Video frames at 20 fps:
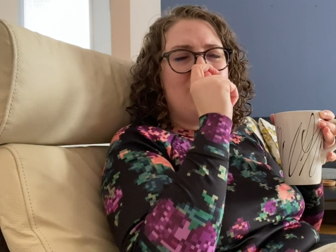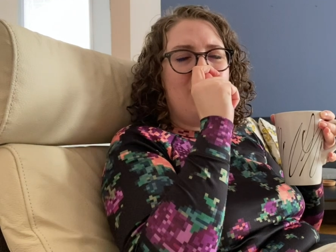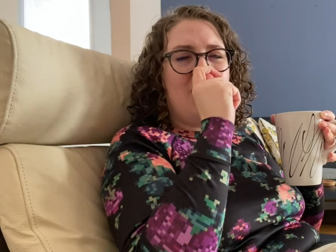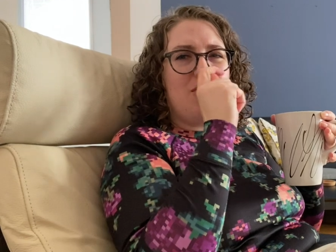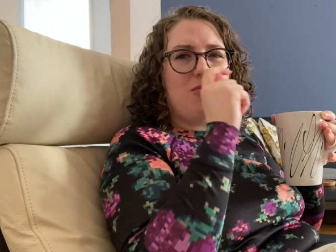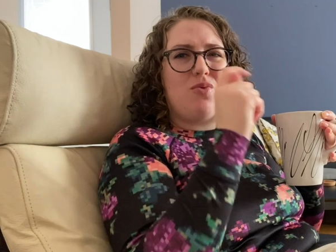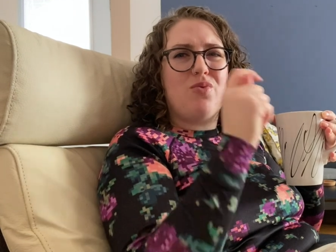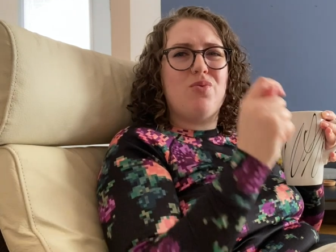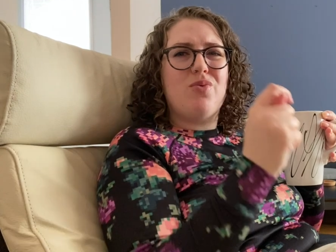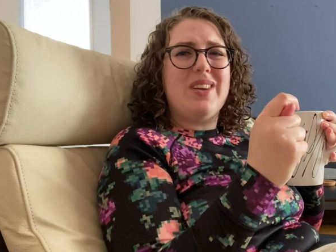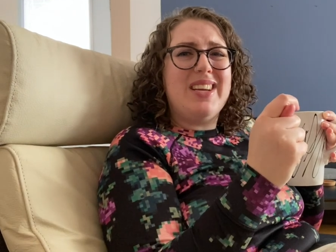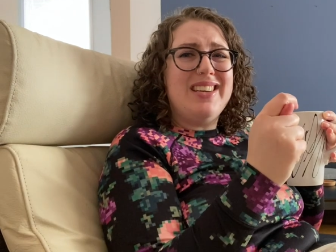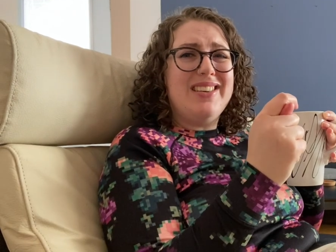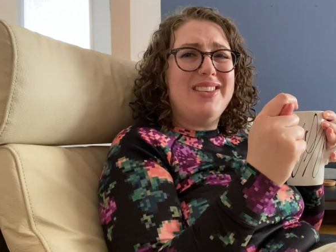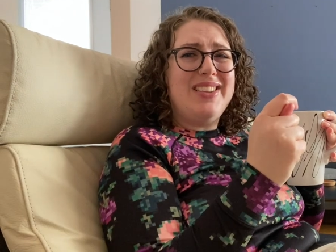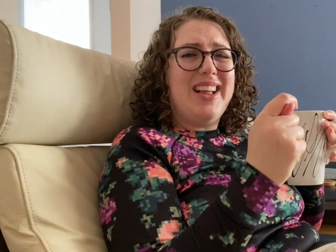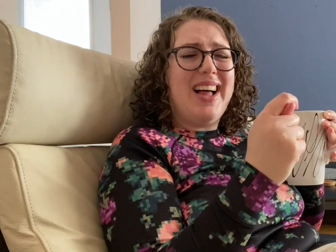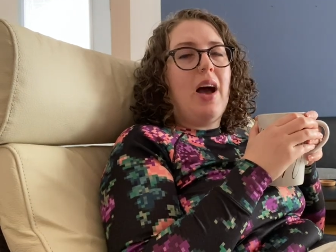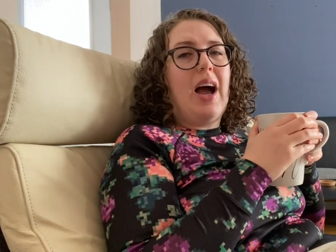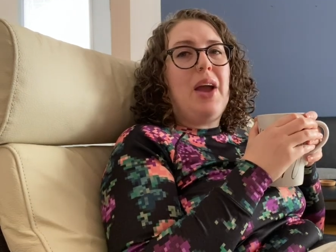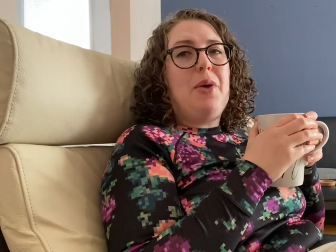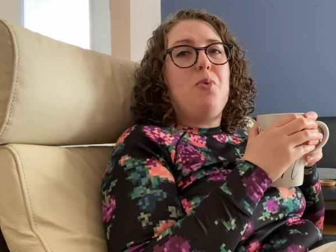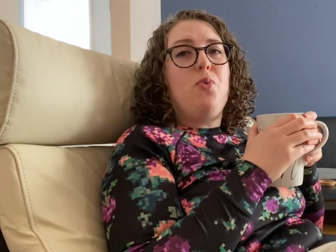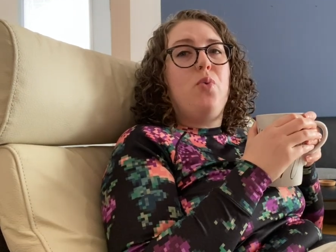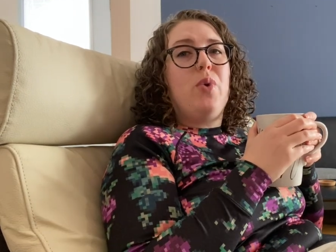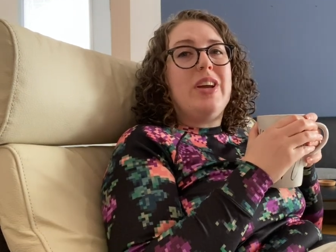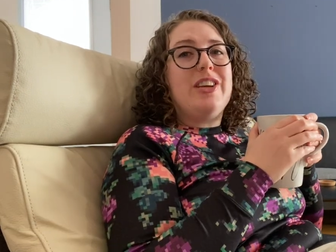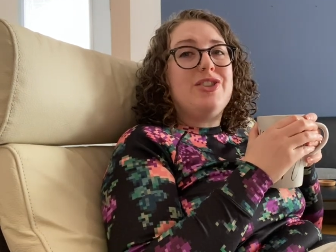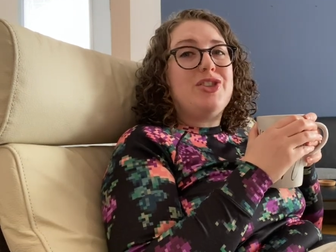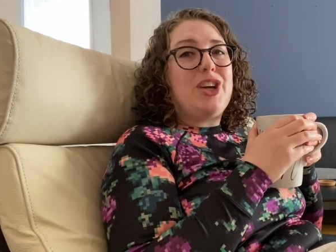not real. I
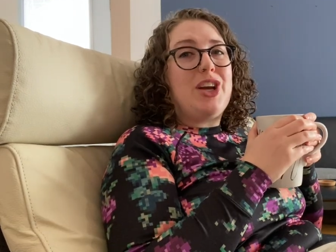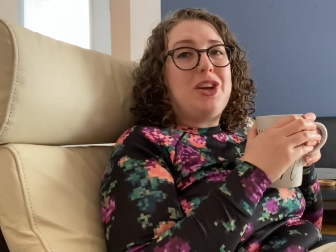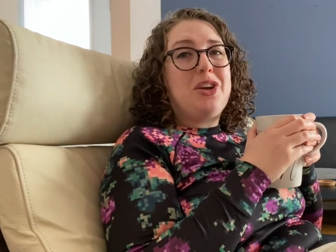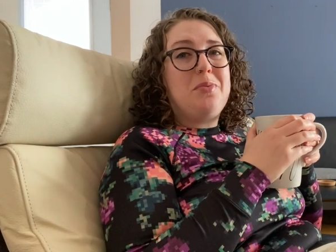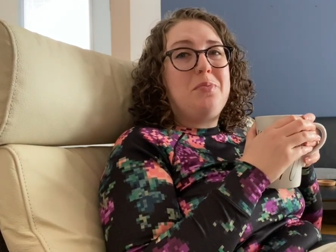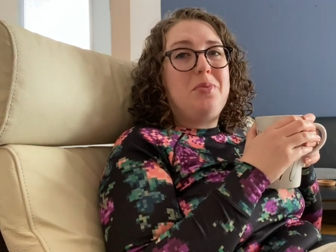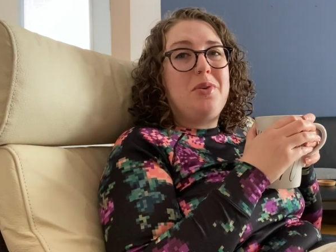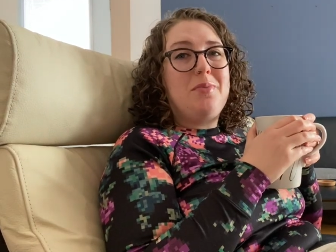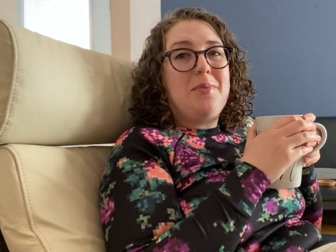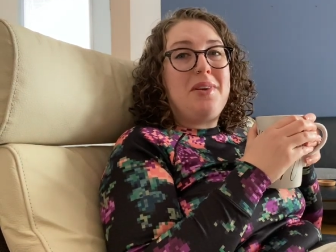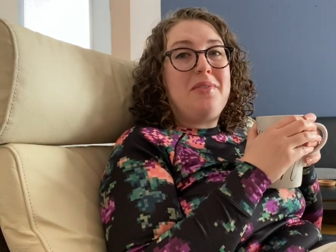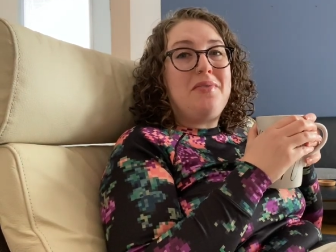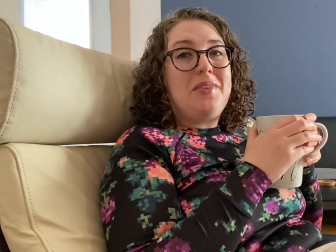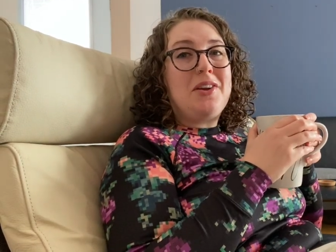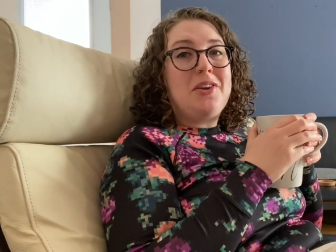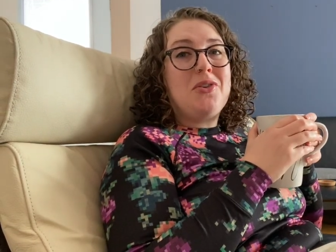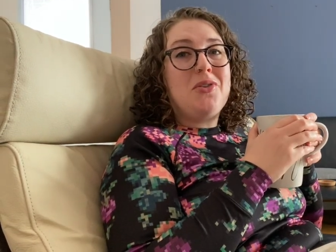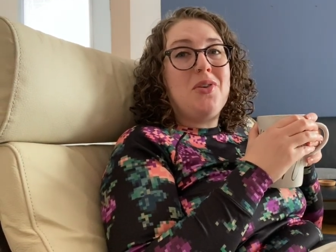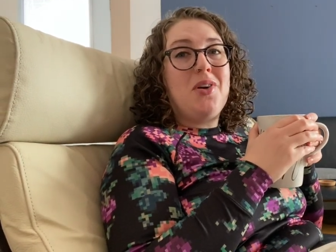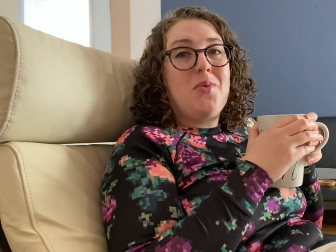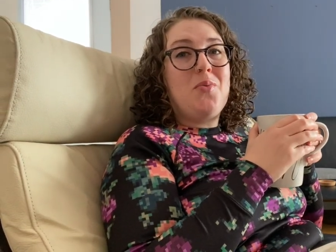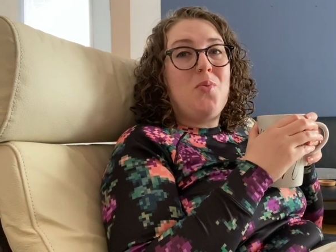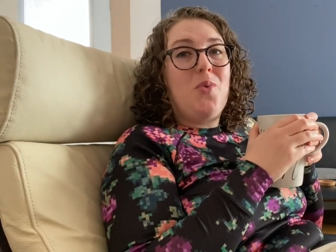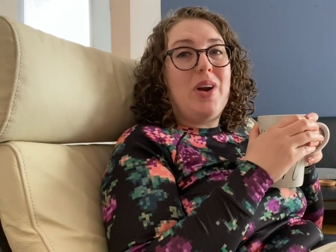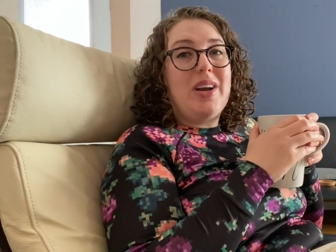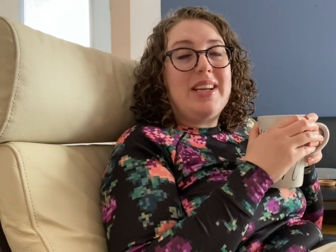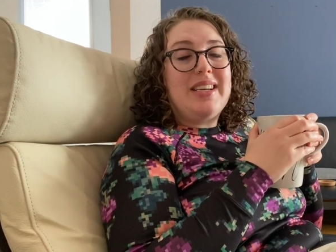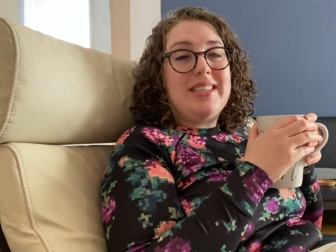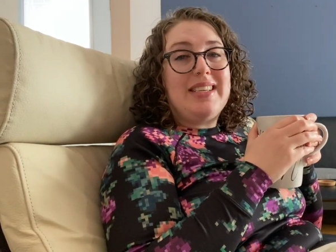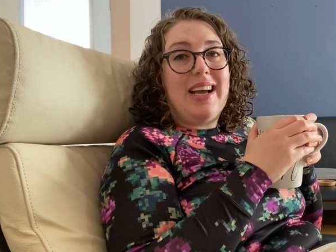wish I could put my finger on
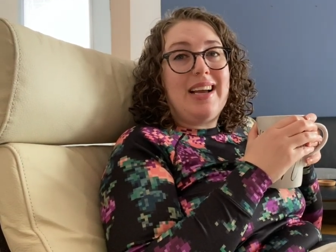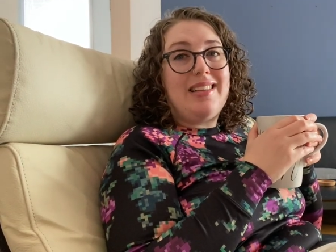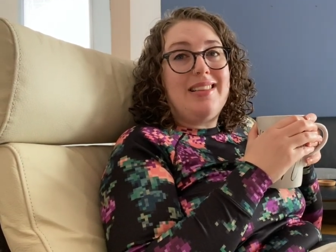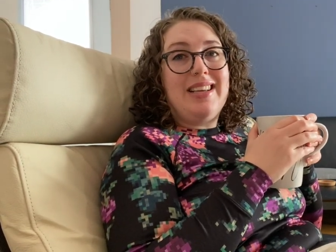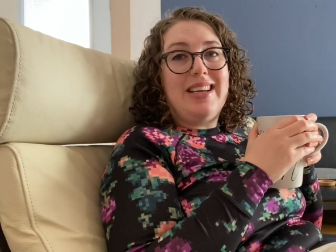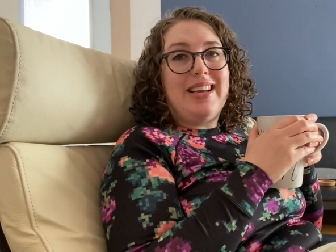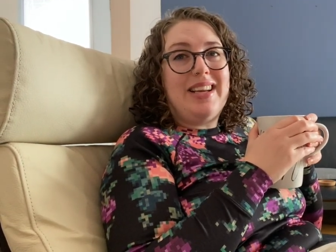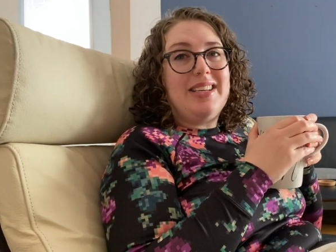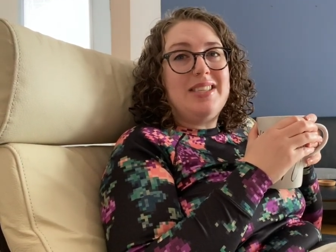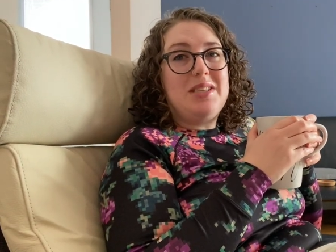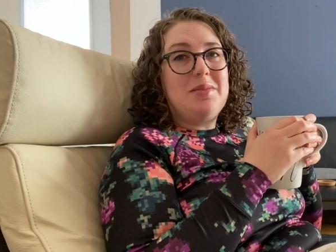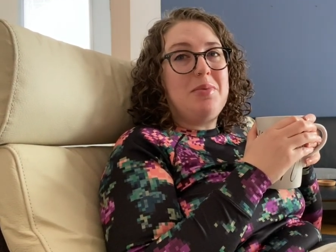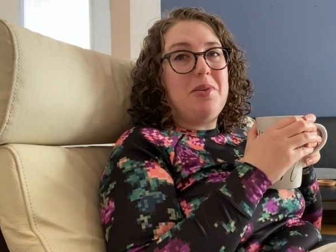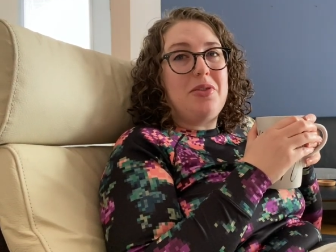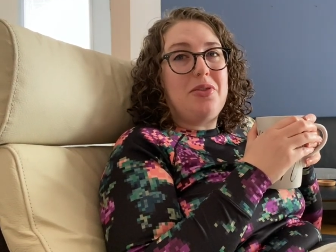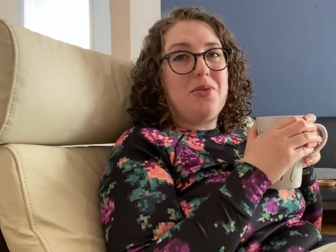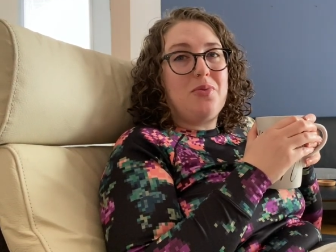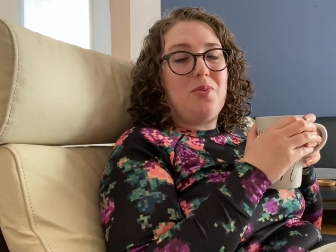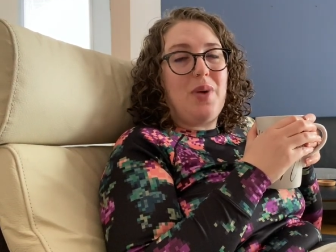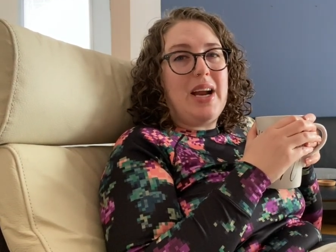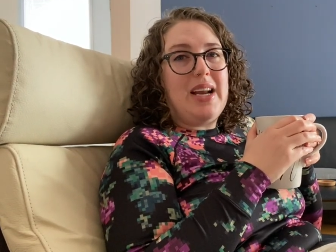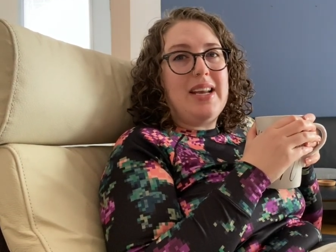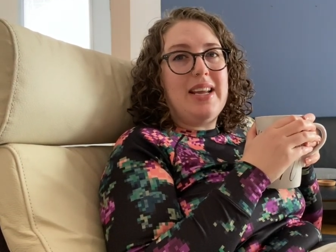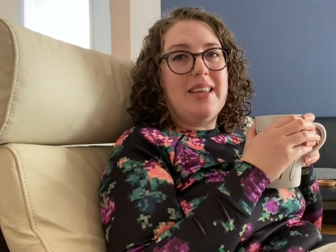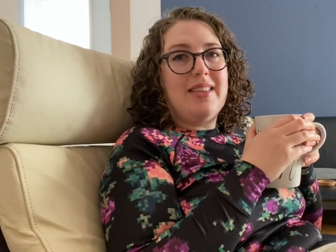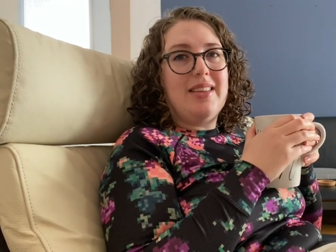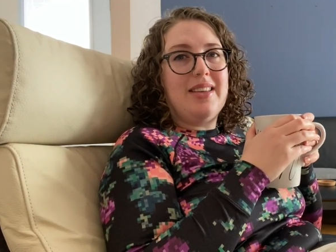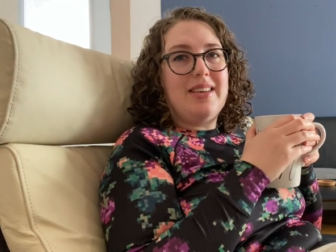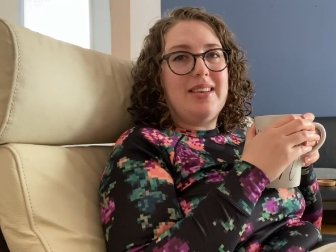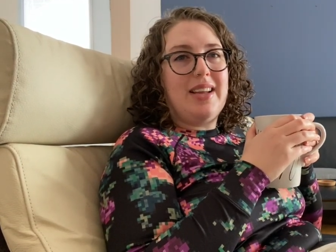what exactly it is about the
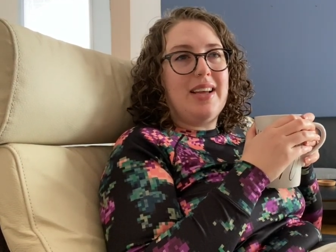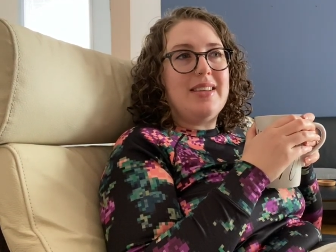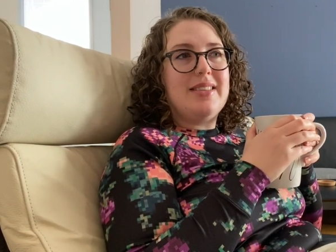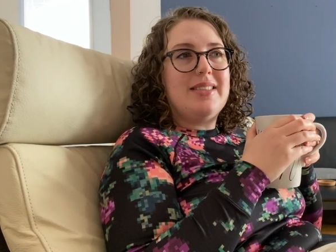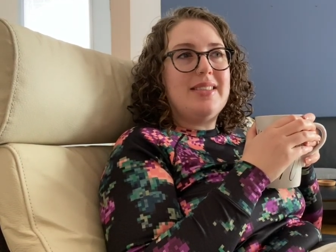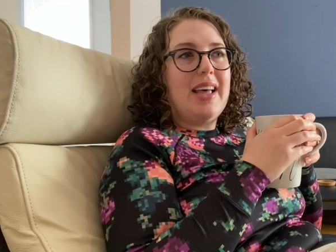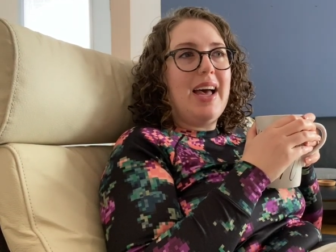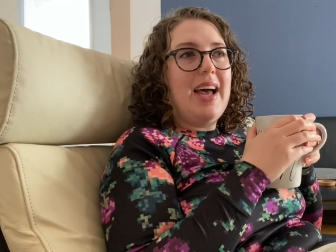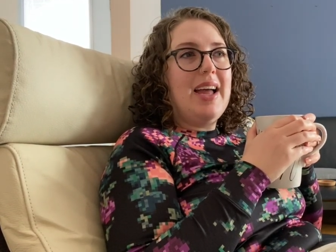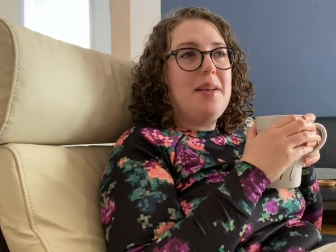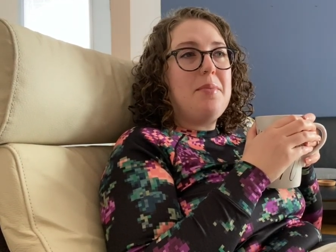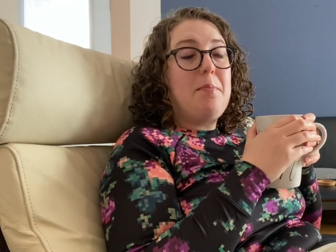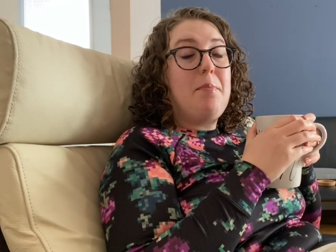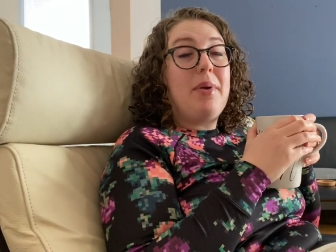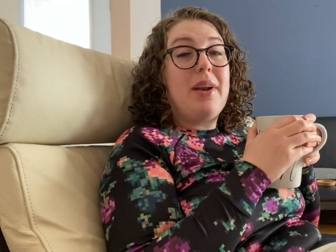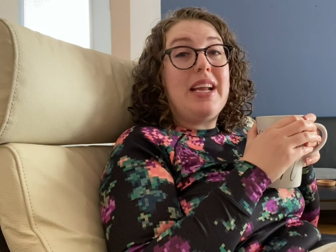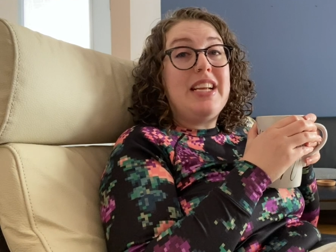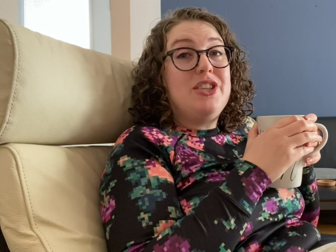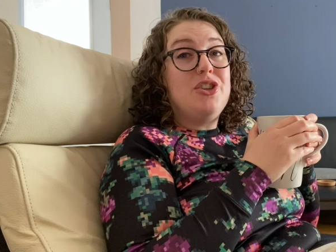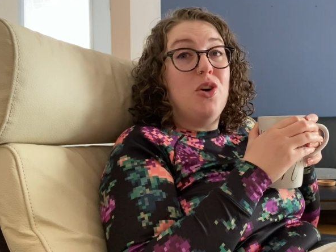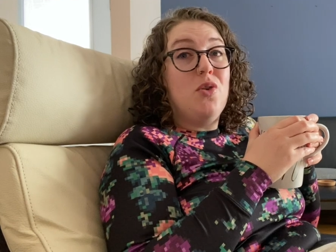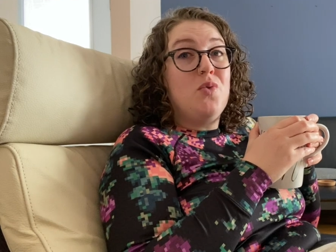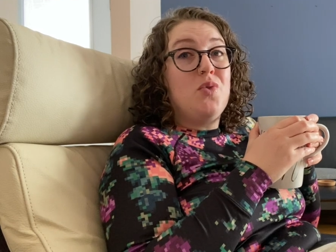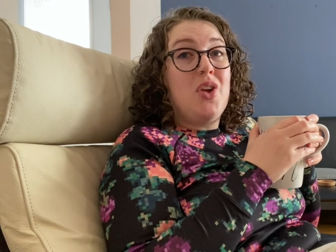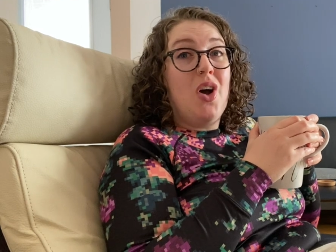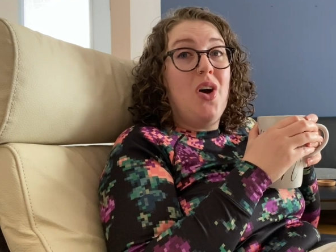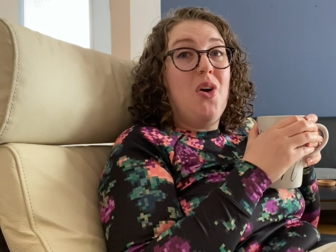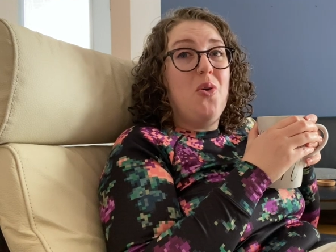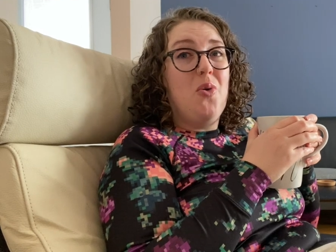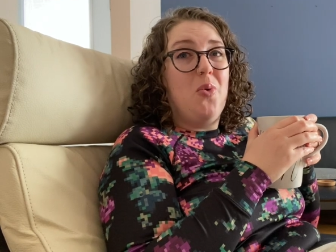writing that does that, but I don't
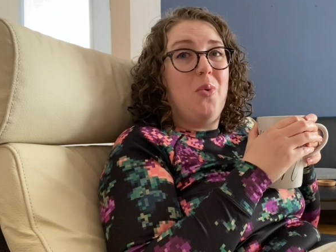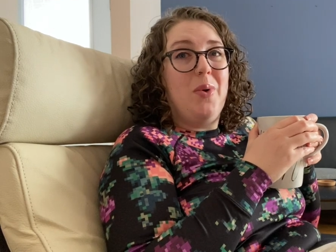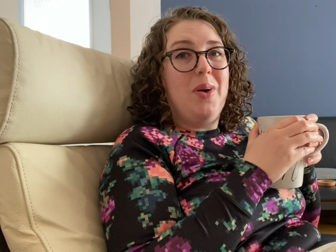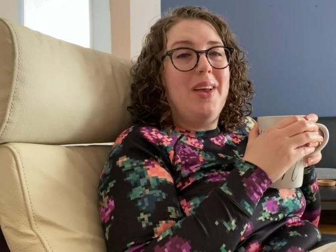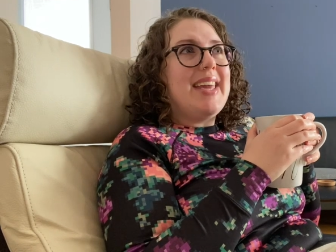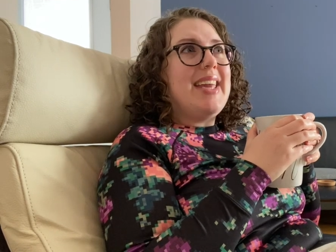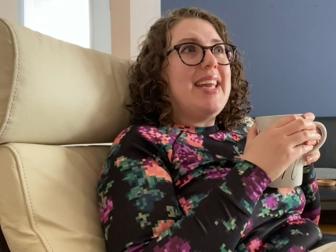know.